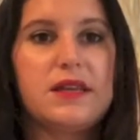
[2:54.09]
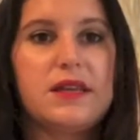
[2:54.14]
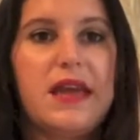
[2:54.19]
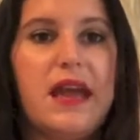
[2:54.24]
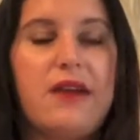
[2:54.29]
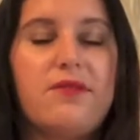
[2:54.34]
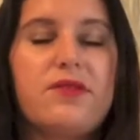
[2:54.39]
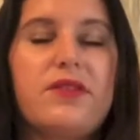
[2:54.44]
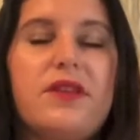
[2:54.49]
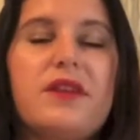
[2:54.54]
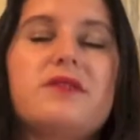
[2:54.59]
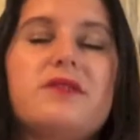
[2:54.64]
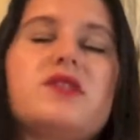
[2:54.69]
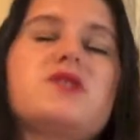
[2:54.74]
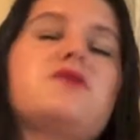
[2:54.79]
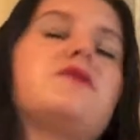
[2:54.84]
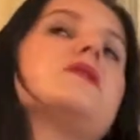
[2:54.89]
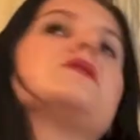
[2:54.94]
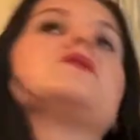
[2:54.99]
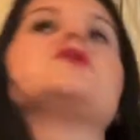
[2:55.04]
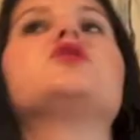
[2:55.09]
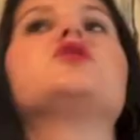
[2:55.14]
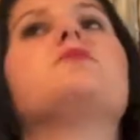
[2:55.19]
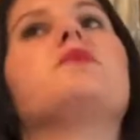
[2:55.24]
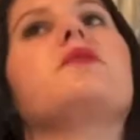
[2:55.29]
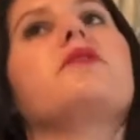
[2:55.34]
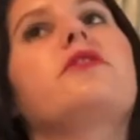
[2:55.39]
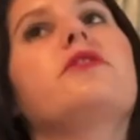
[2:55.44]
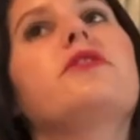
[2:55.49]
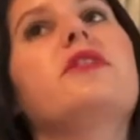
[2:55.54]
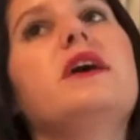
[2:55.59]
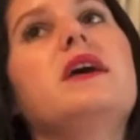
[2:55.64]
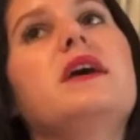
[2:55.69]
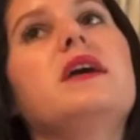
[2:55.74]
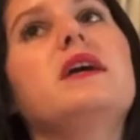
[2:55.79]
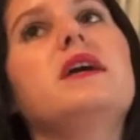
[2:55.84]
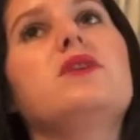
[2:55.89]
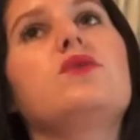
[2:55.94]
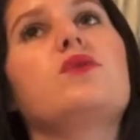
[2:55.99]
Like everything just feels super thin,